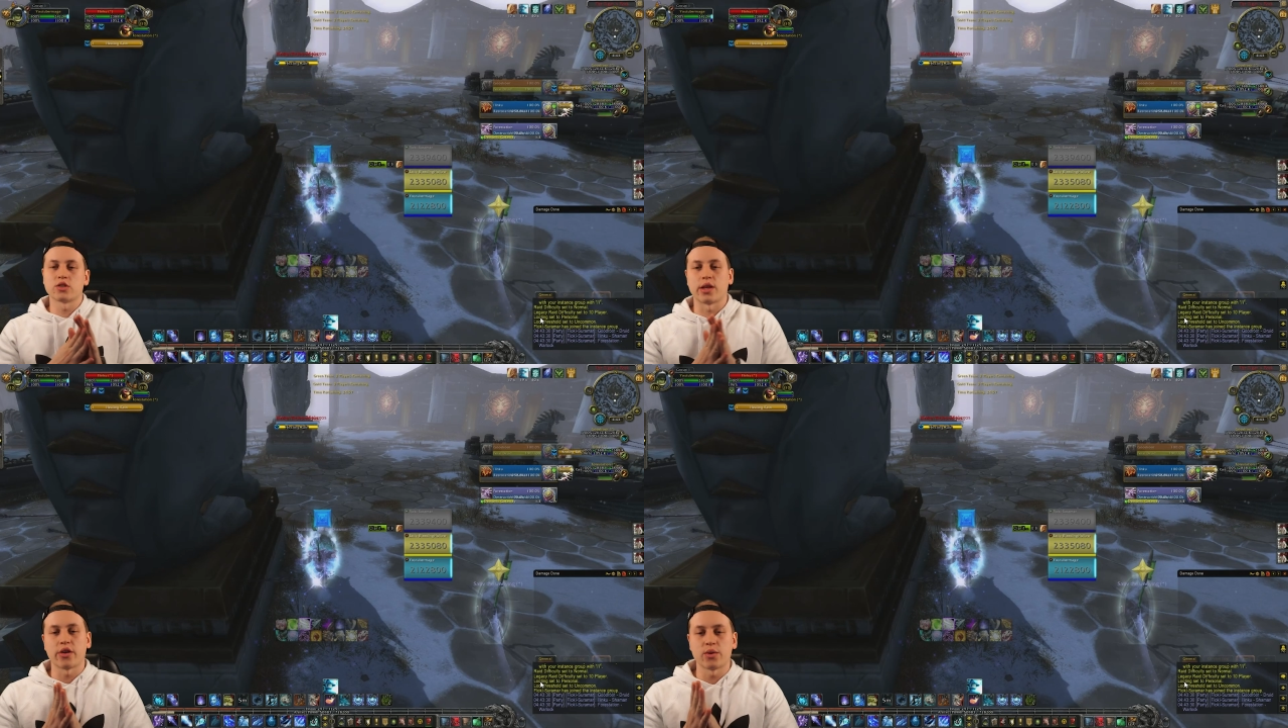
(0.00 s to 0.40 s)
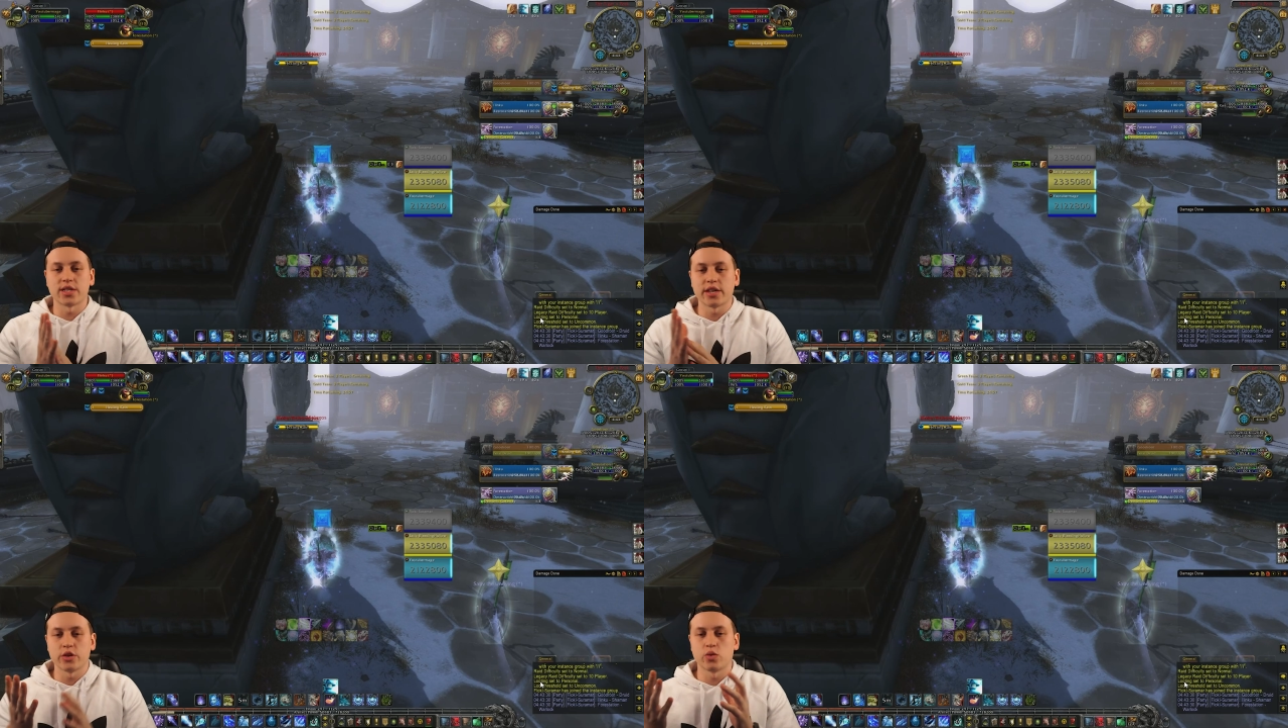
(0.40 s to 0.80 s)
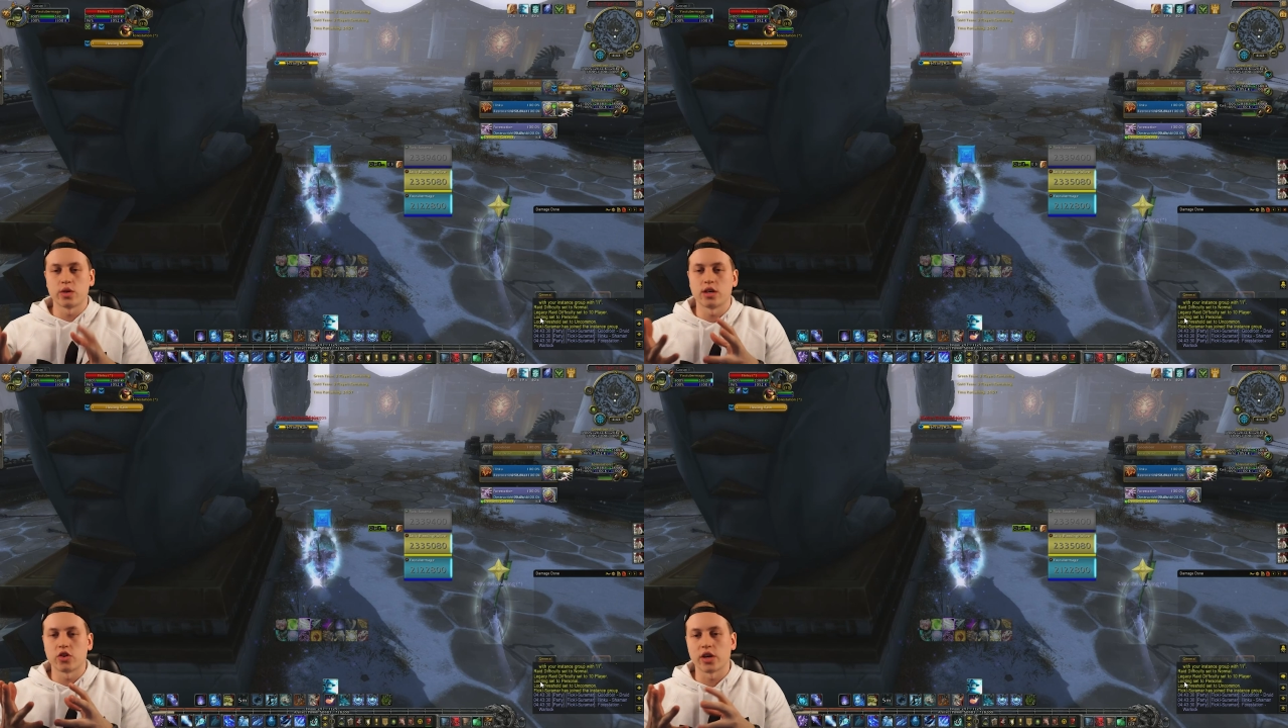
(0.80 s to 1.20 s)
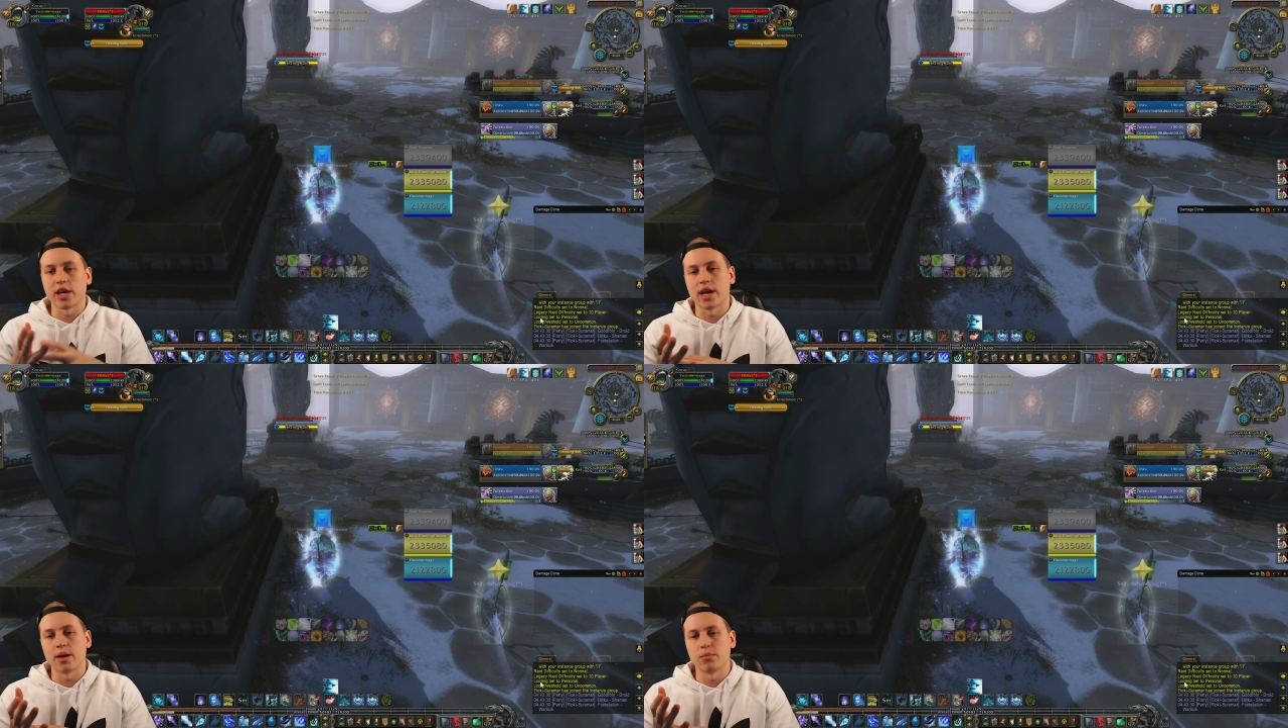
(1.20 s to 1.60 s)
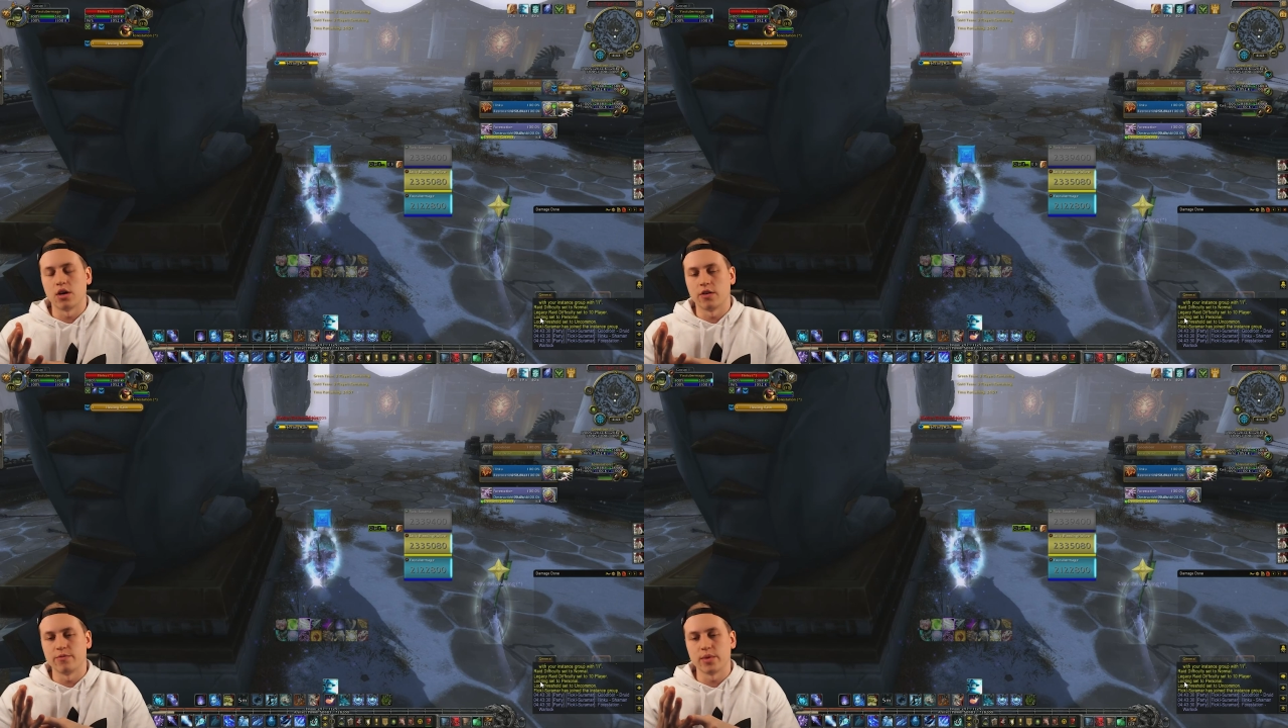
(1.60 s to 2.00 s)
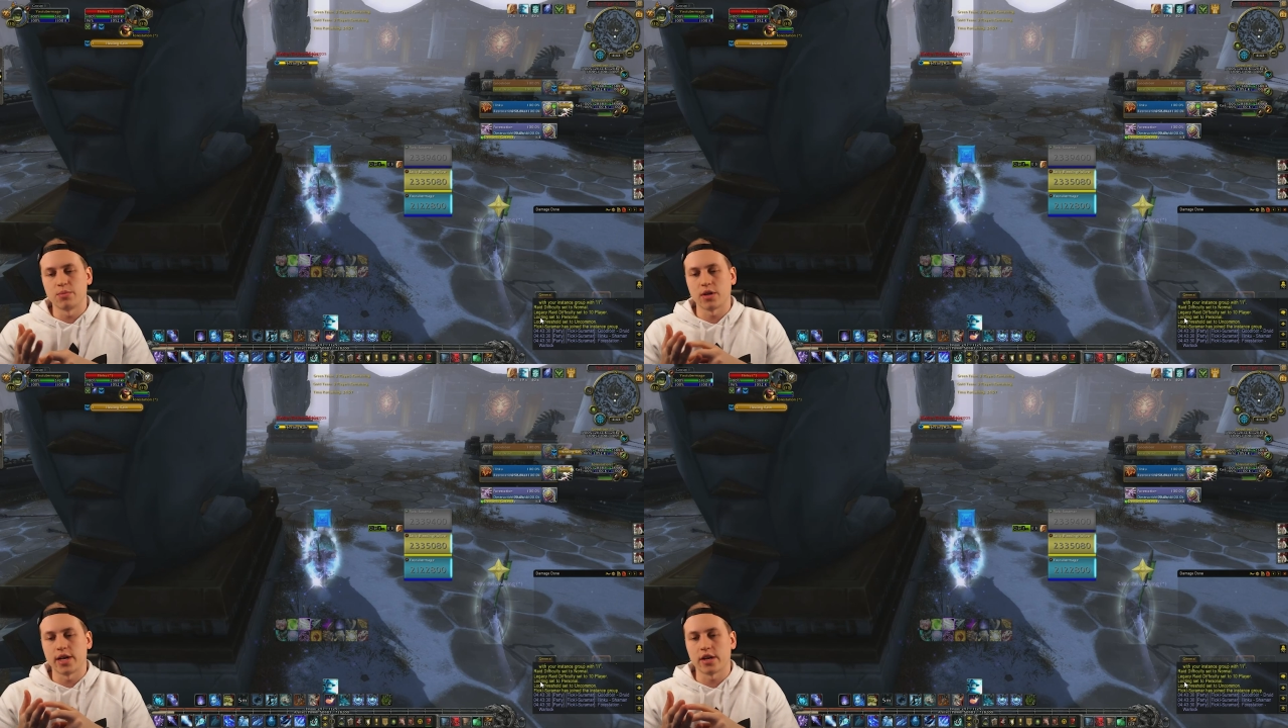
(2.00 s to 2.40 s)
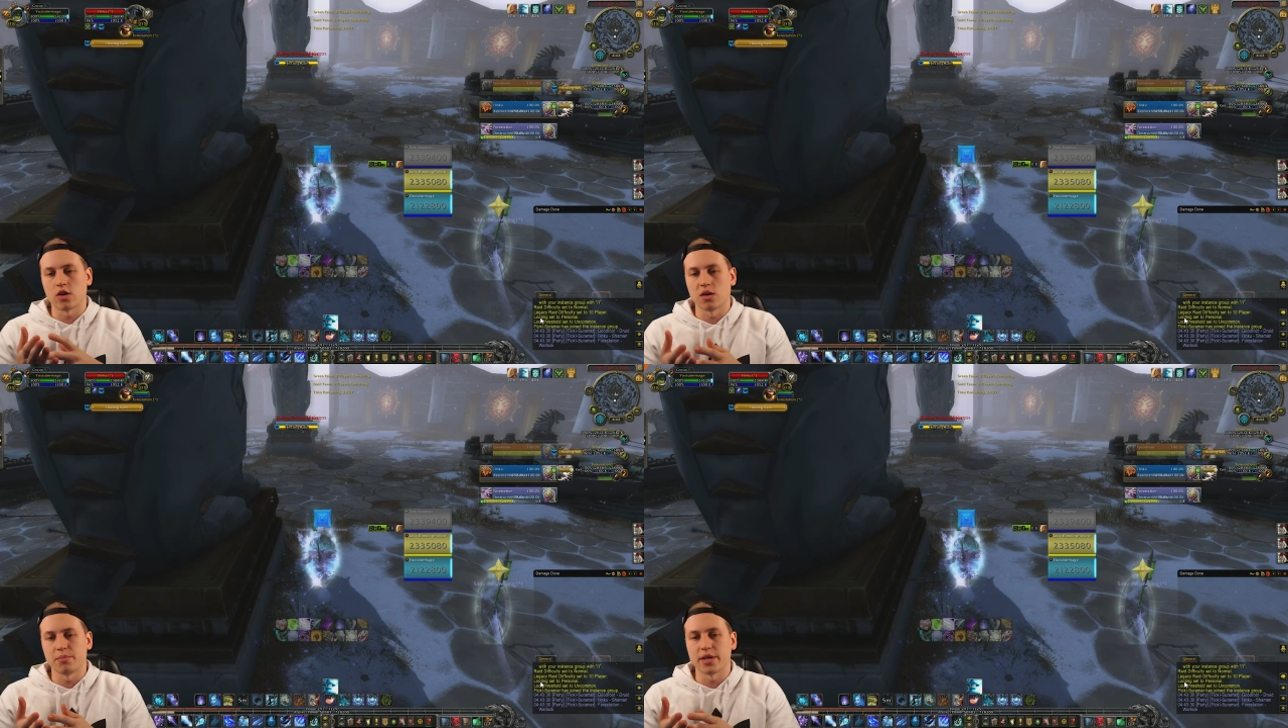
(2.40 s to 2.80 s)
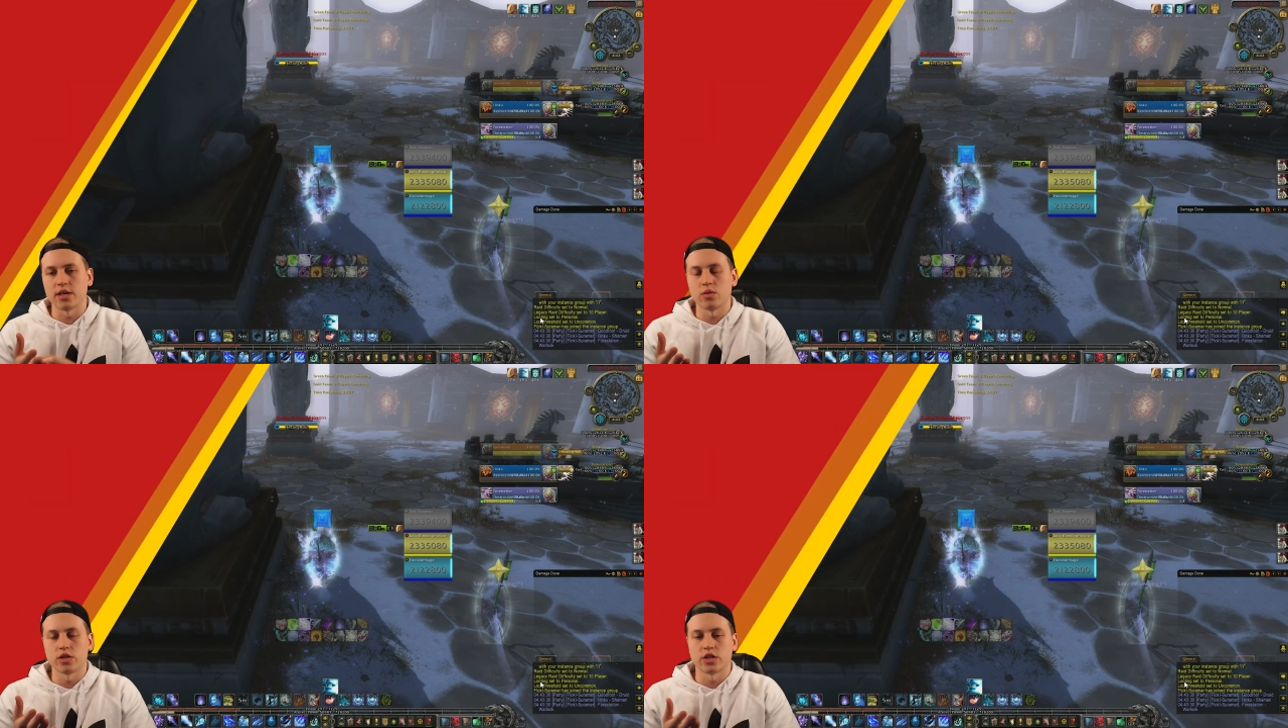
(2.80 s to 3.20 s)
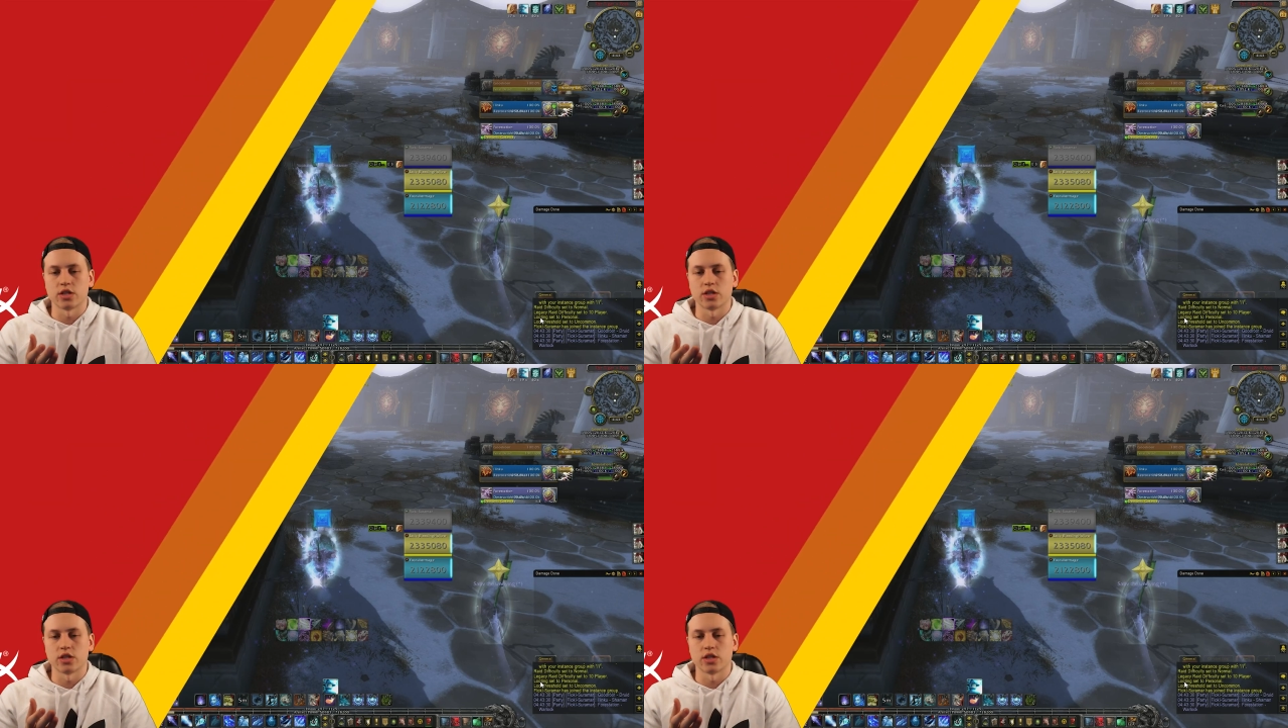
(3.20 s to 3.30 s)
So I thought I would take you through another game of me playing RMP, which